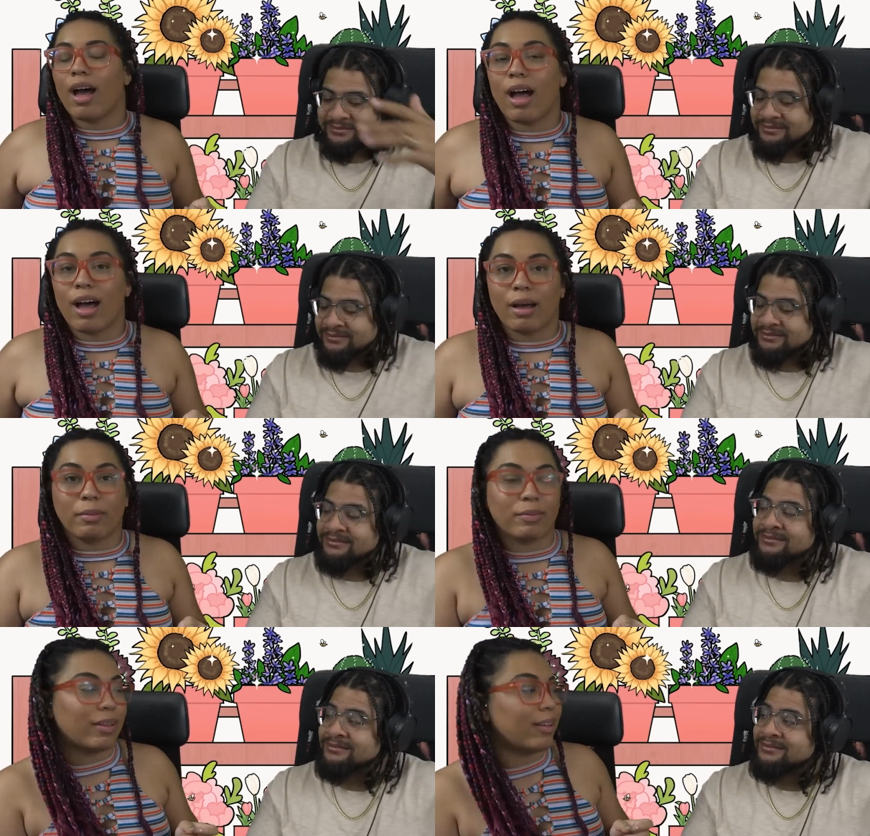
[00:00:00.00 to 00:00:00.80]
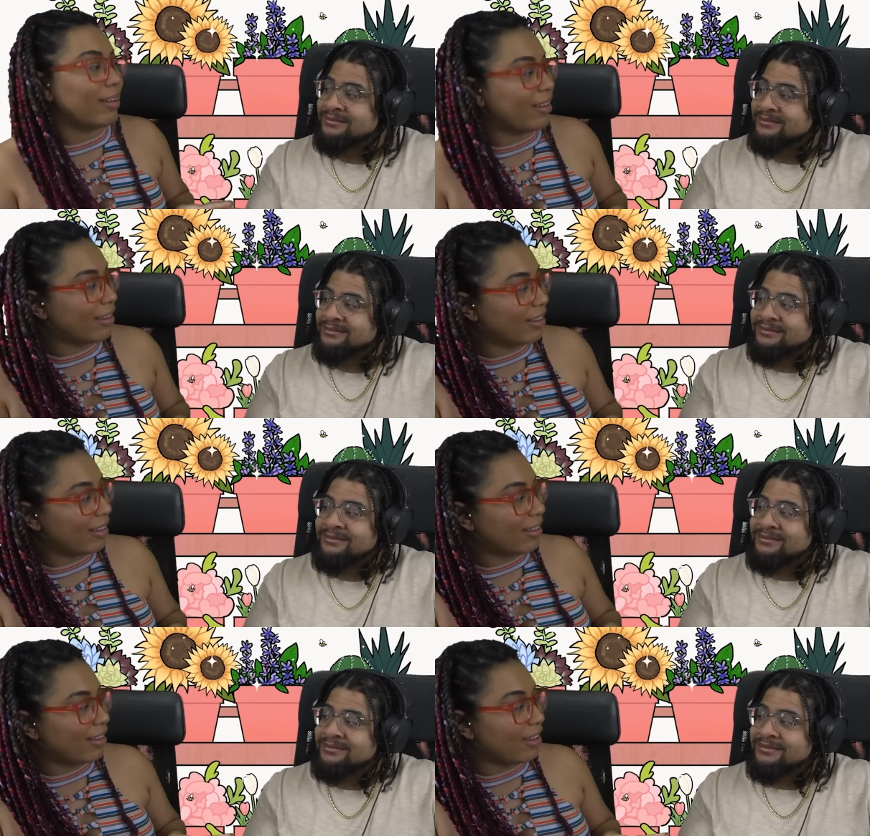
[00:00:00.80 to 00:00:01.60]
Speaker 1: Um.
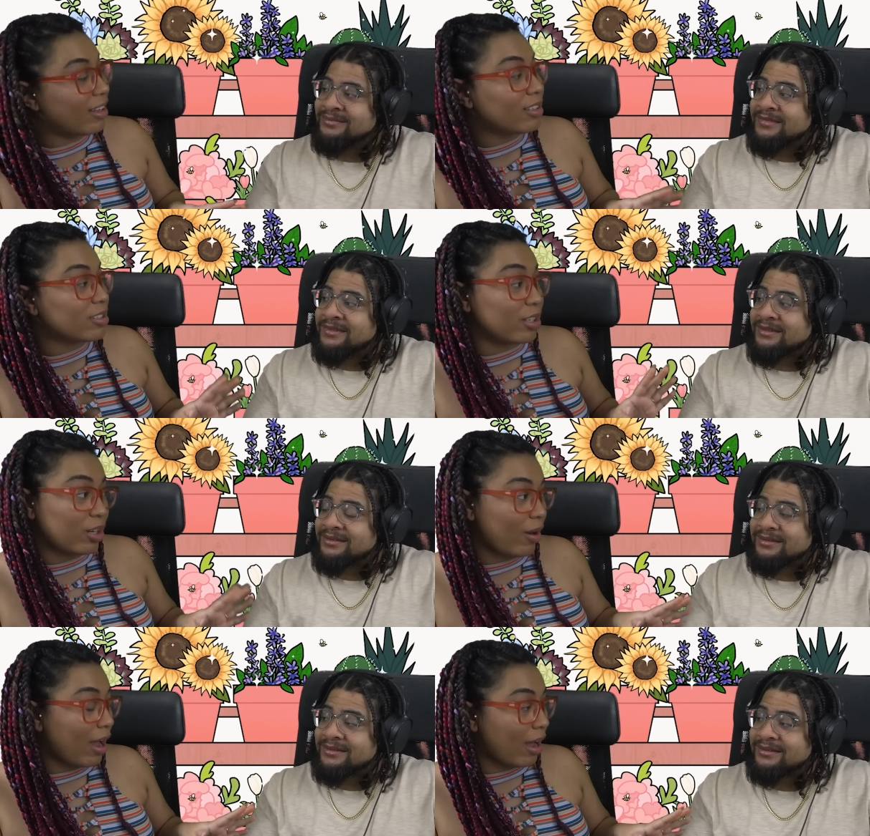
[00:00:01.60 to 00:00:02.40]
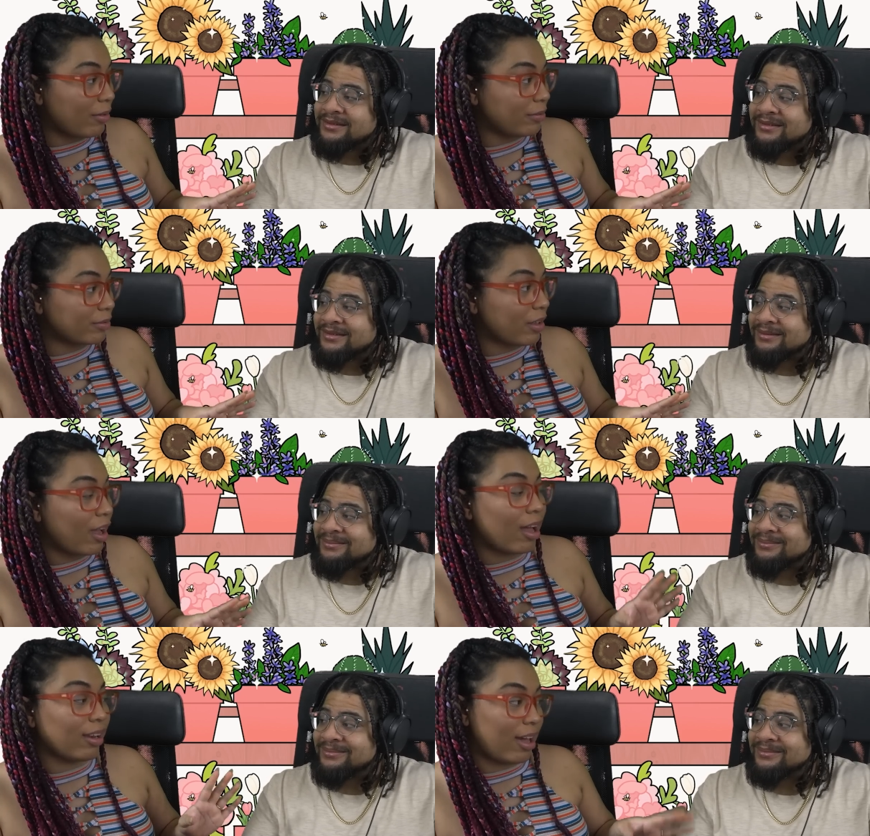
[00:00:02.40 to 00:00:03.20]
So you know how
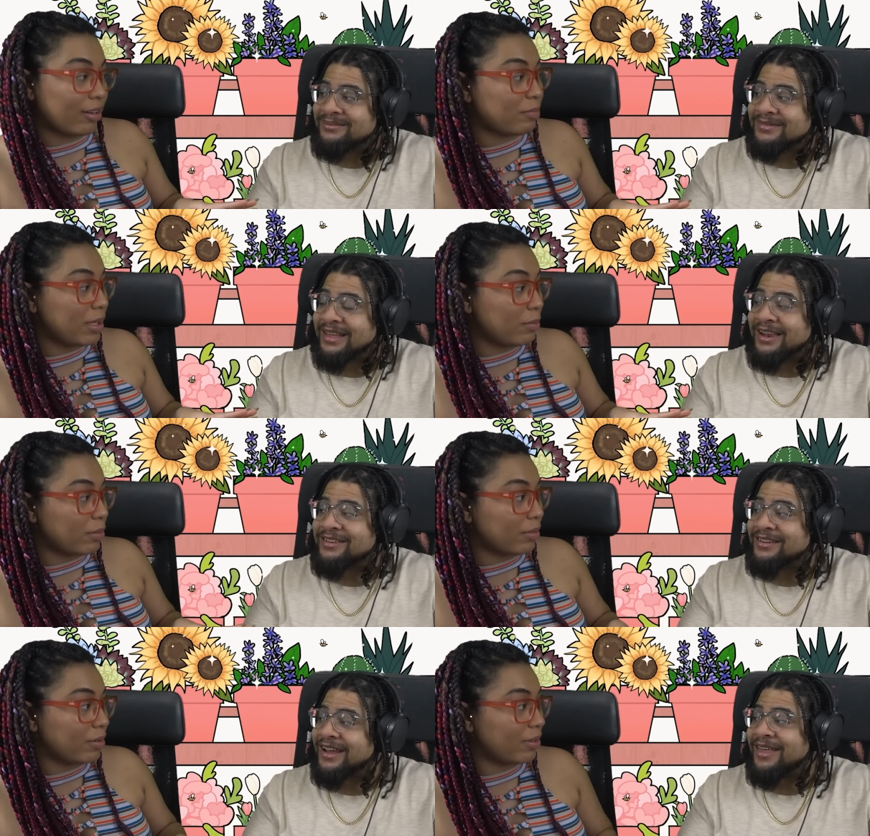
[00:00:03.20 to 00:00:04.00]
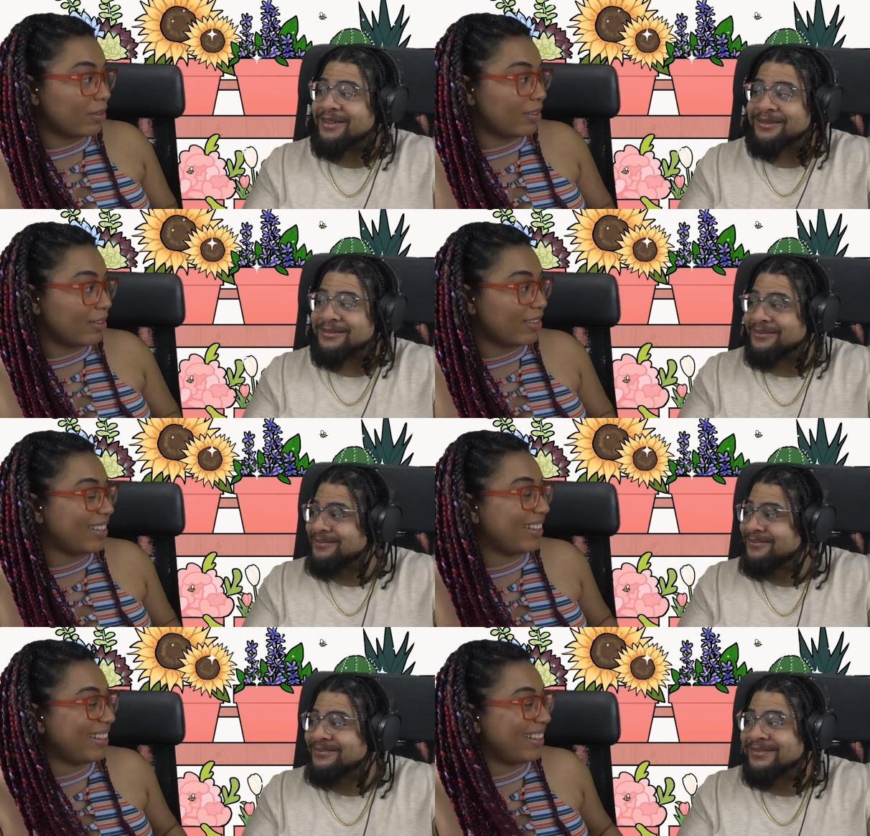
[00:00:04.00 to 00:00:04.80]
a lot of people...
Speaker 2: Get it together.
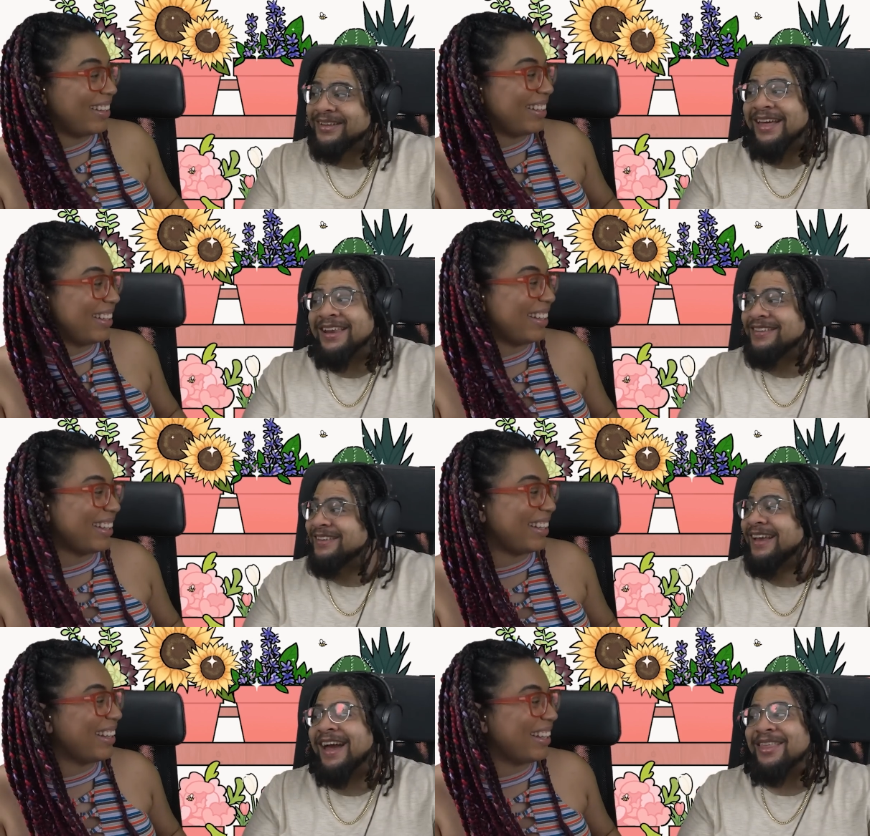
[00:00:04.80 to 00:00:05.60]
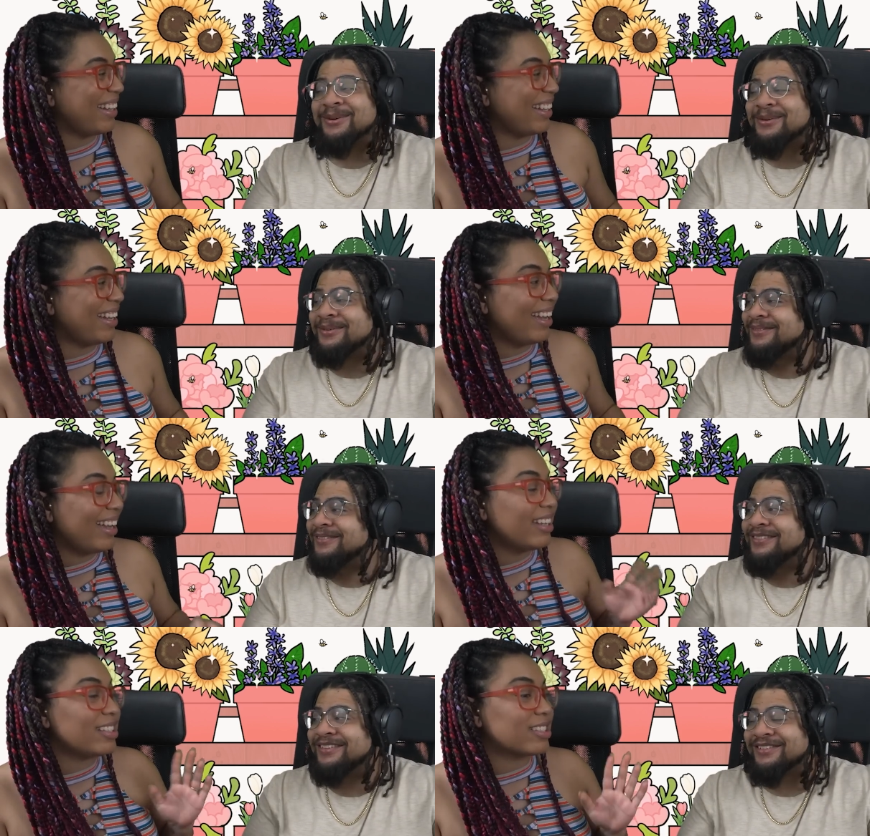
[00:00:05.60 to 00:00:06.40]
Get it together.
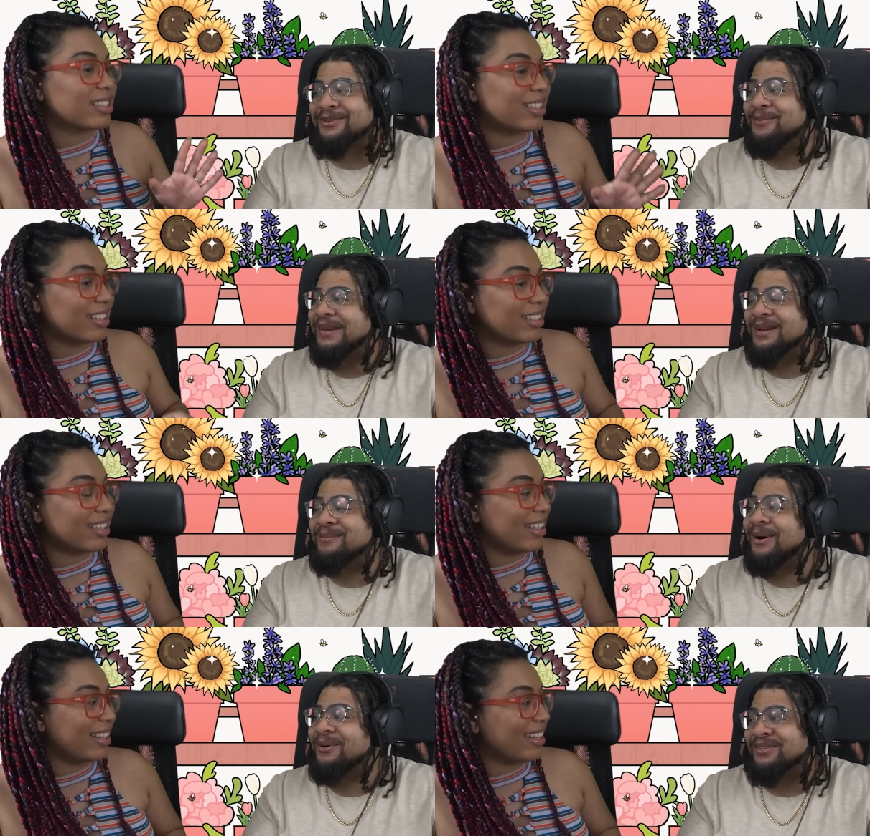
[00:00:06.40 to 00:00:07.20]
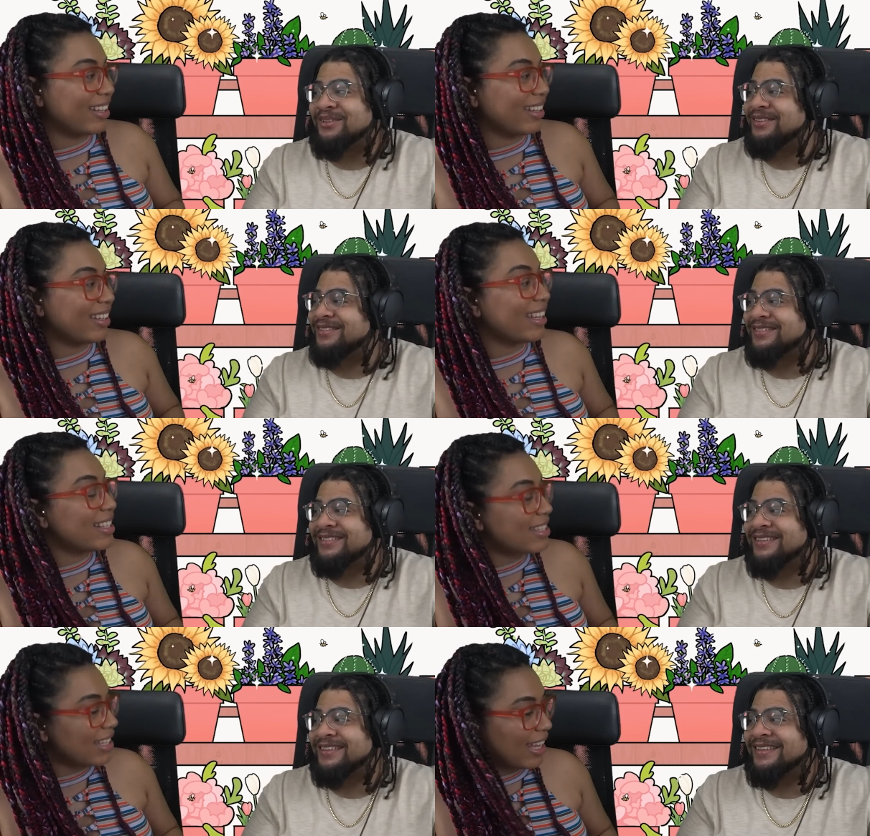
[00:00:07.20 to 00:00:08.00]
There's too many emotions.
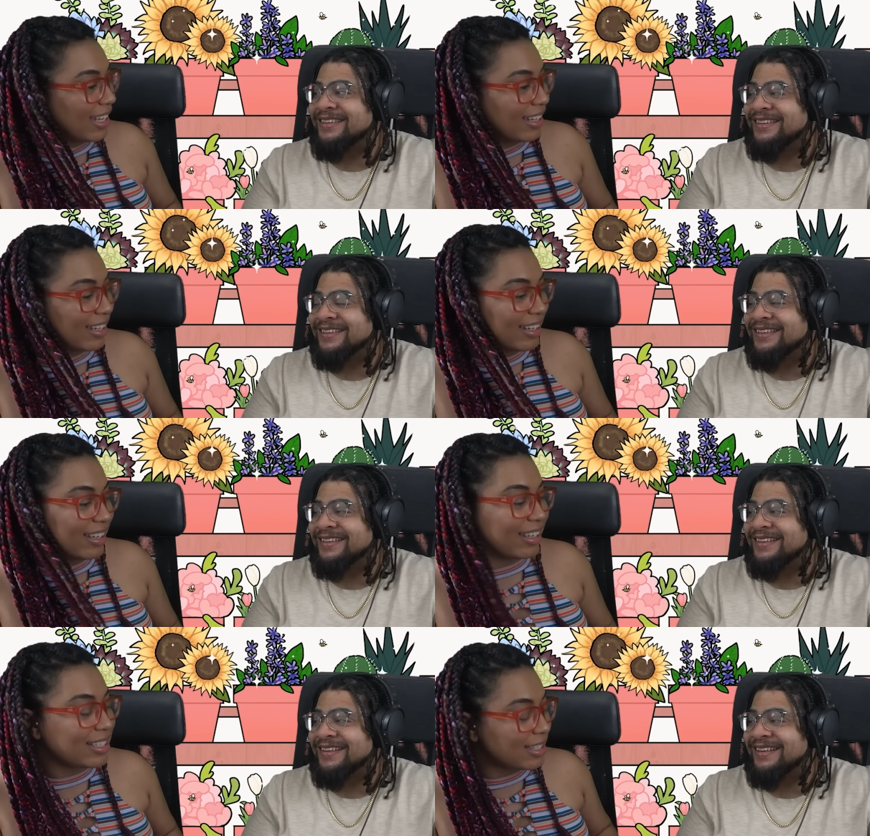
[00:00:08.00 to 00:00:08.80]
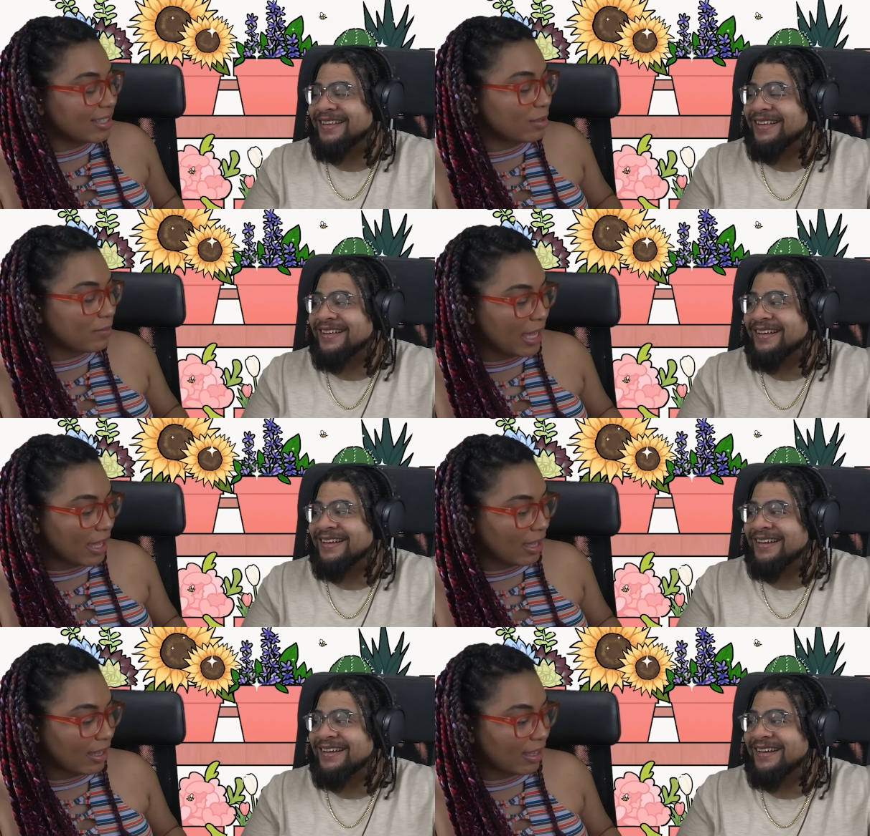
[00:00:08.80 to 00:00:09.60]
Speaker 1: Listen. Listen to
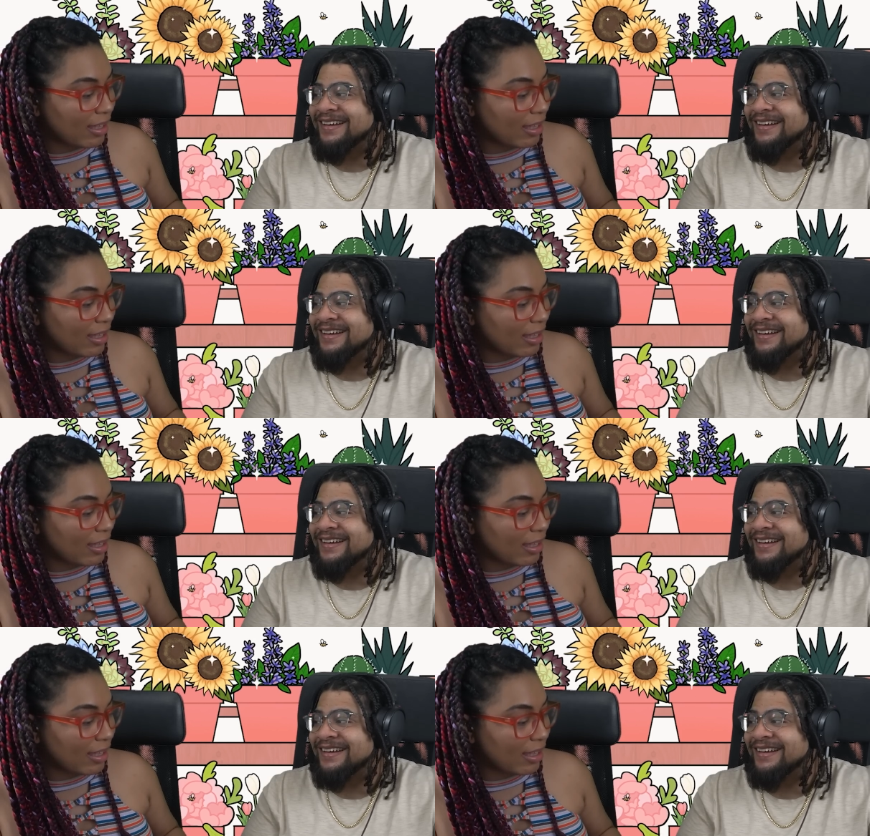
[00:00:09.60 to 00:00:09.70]
me.